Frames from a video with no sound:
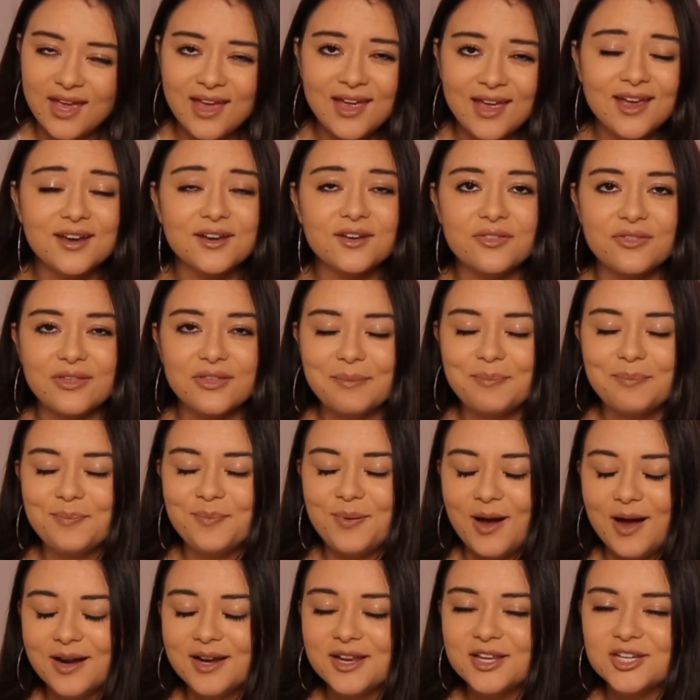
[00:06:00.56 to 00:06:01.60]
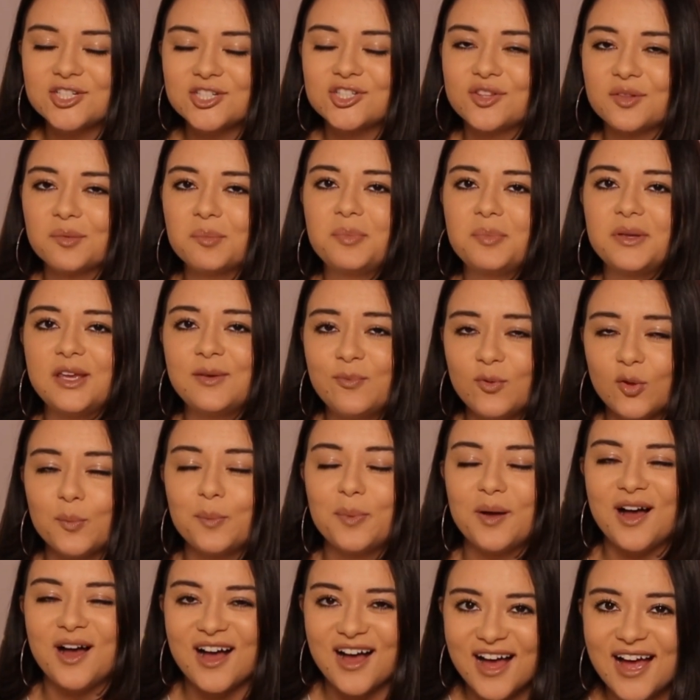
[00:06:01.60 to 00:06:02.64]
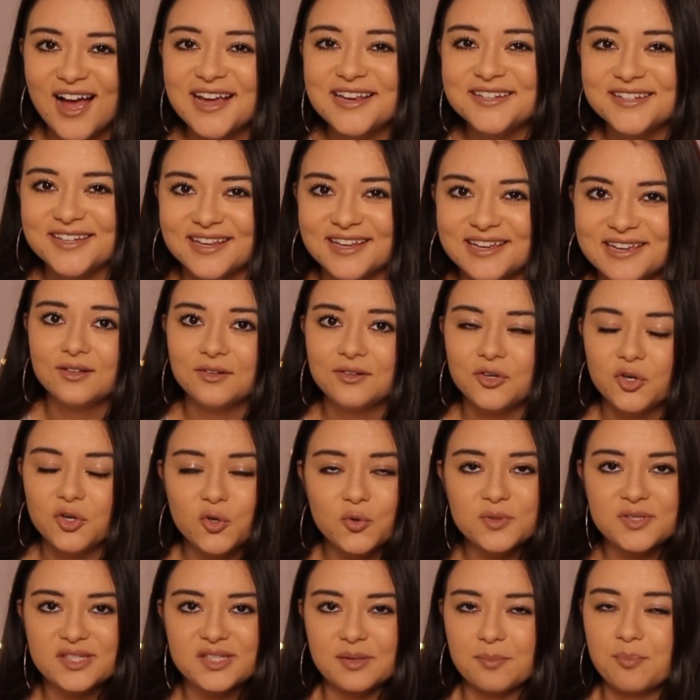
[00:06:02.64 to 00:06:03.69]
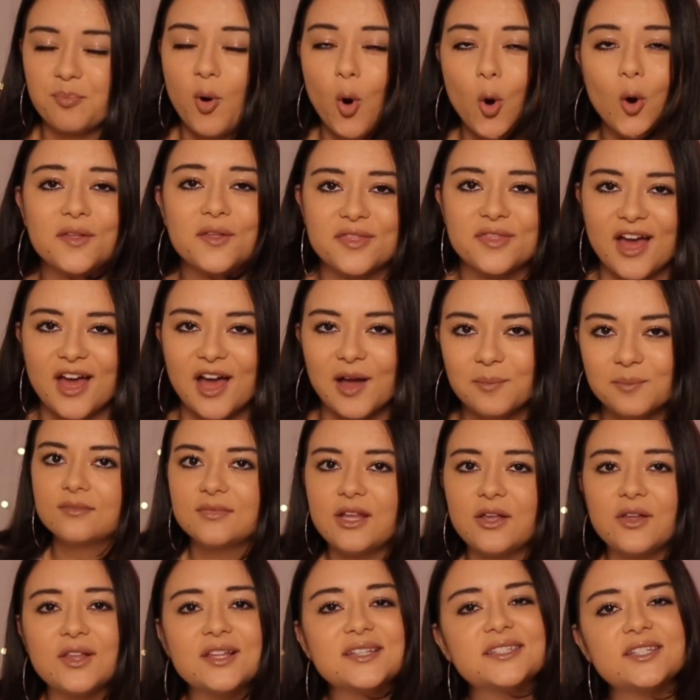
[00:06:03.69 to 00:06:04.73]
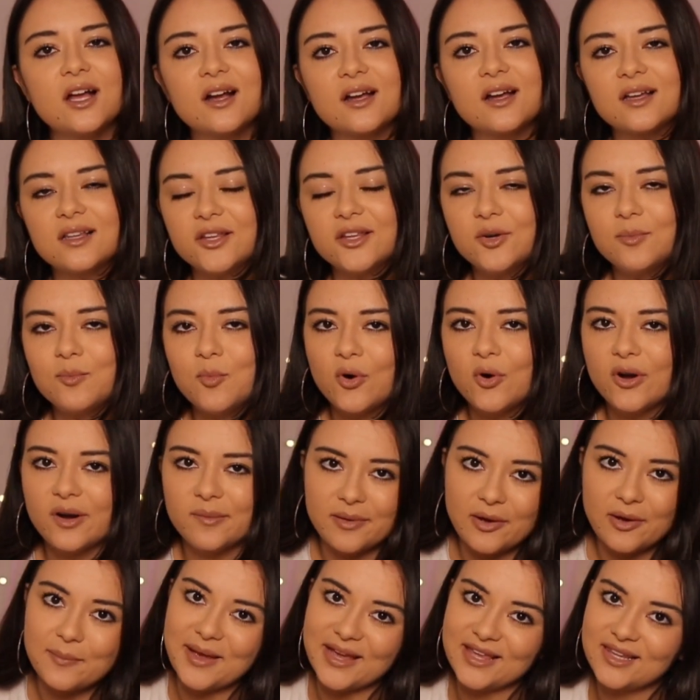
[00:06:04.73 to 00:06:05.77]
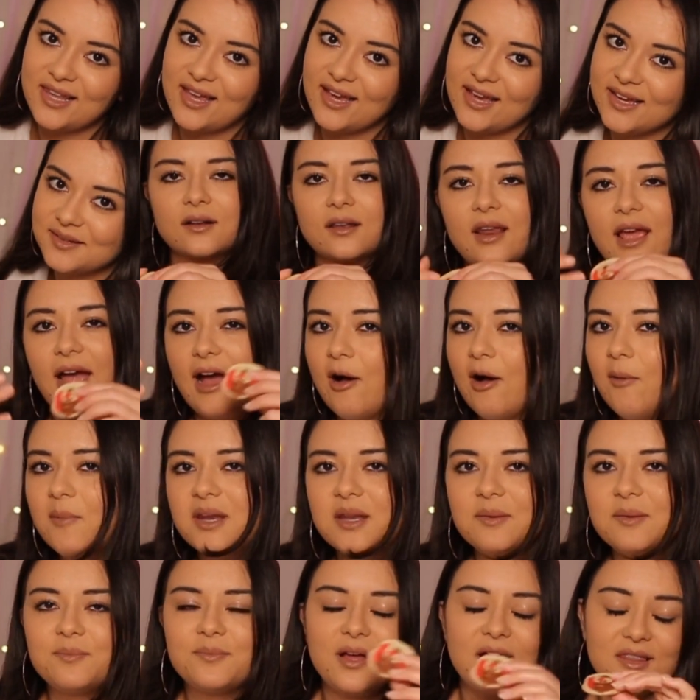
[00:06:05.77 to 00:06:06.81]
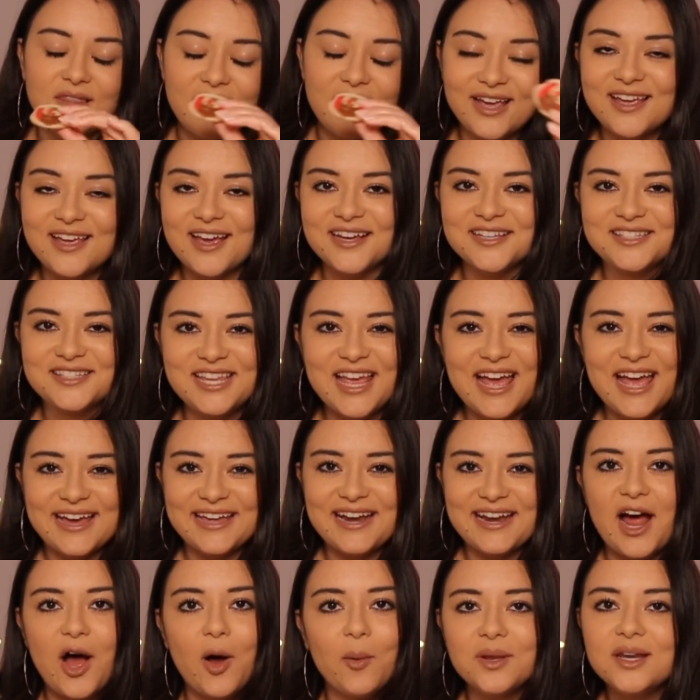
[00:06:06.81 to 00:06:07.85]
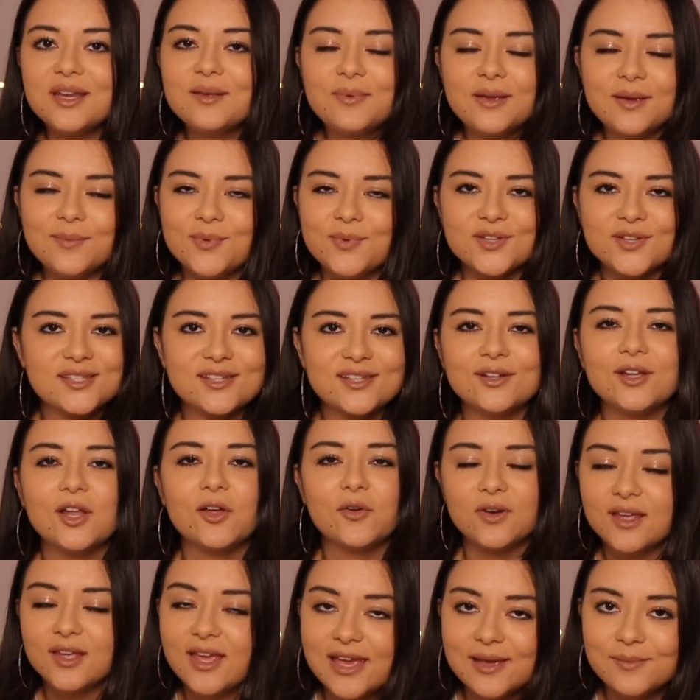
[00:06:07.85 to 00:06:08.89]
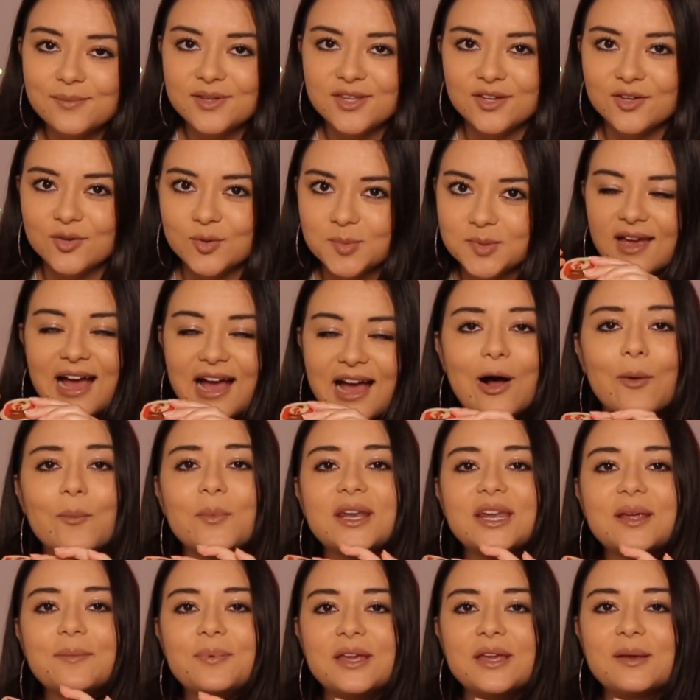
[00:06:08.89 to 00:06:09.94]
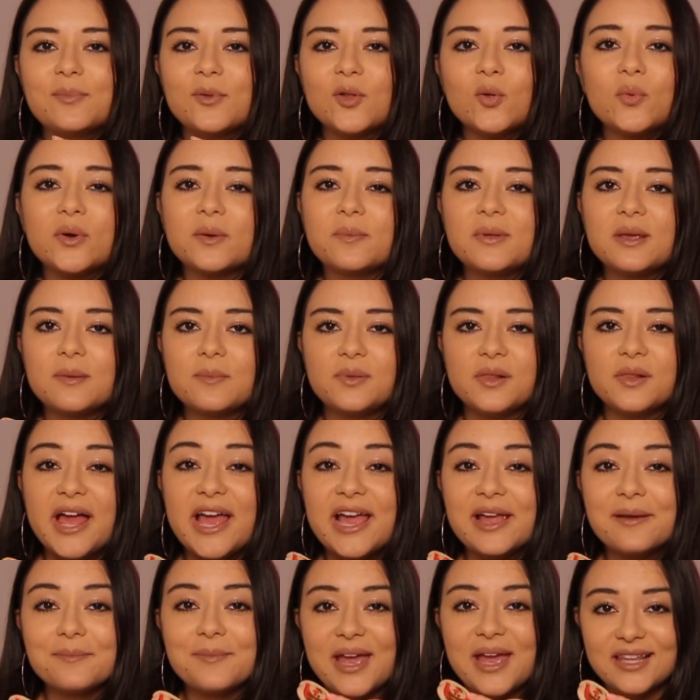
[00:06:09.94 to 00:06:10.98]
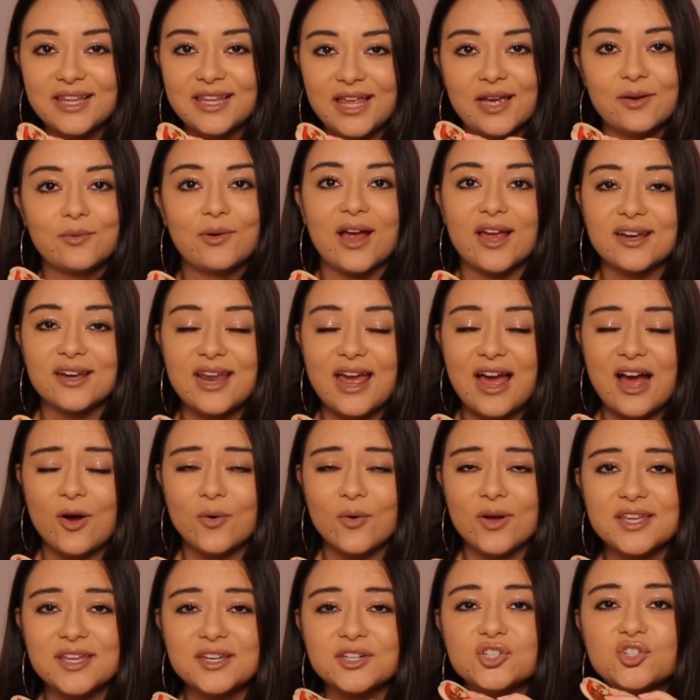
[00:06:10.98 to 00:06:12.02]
And they punished the people behind it who support them. Now let's talk a little more about Melee. How many people still own a GameCube? How many people would be playing Melee right now in